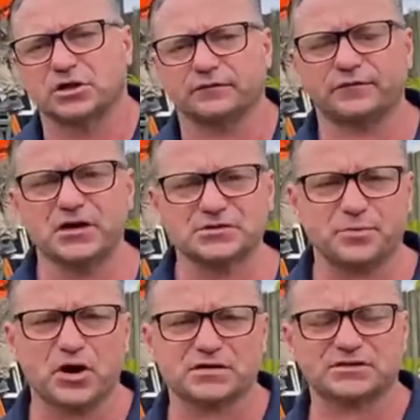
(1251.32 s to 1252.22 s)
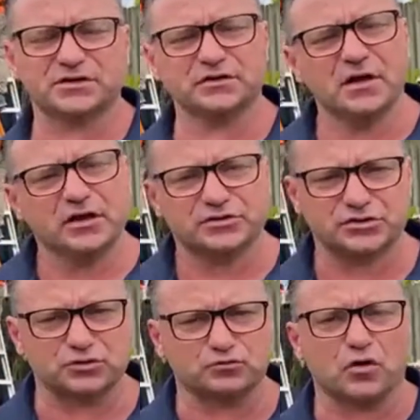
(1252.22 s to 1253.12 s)
So first person
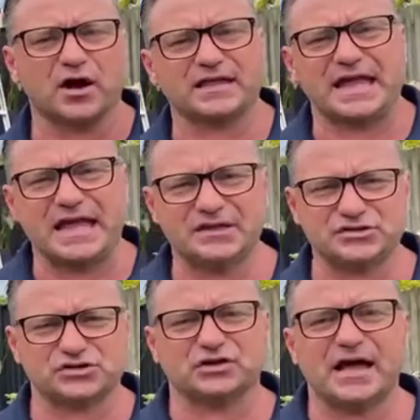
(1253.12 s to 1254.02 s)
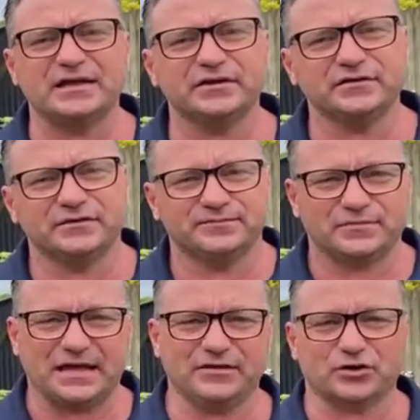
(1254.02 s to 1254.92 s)
to write insulated
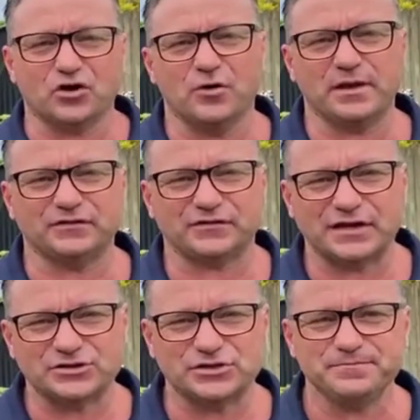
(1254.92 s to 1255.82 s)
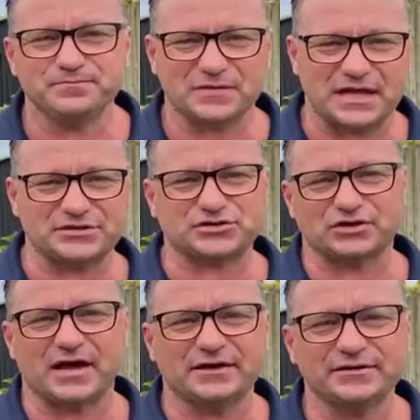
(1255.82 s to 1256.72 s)
in the comments section,
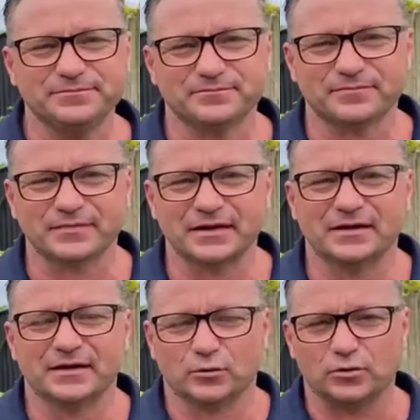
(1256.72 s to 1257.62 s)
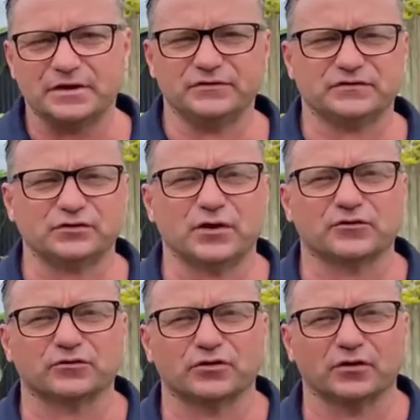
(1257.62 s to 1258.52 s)
insulated, we'll give you
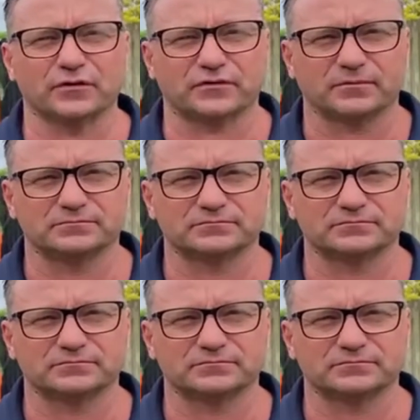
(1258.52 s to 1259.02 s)
$200.